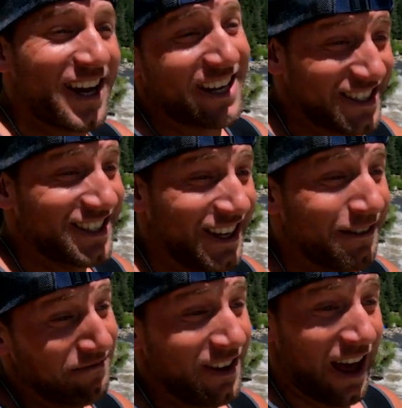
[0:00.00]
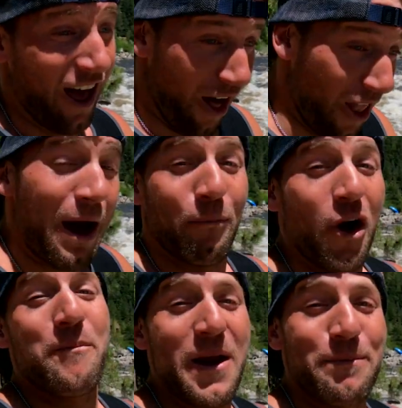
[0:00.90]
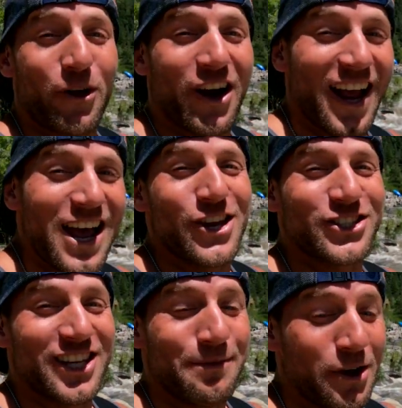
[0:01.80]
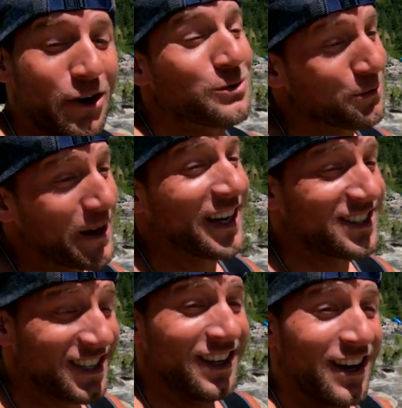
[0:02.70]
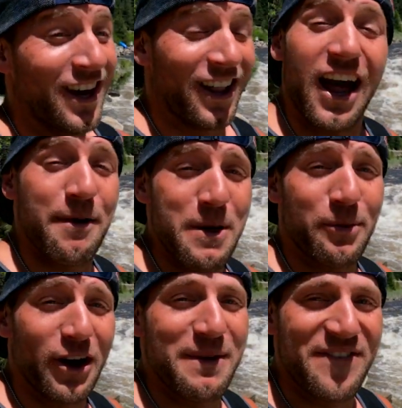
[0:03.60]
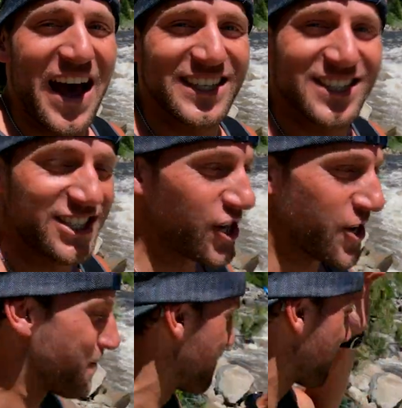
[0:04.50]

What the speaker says: because a lot more people are gonna get used to the moves, which means a lot of people are gonna be fast this year.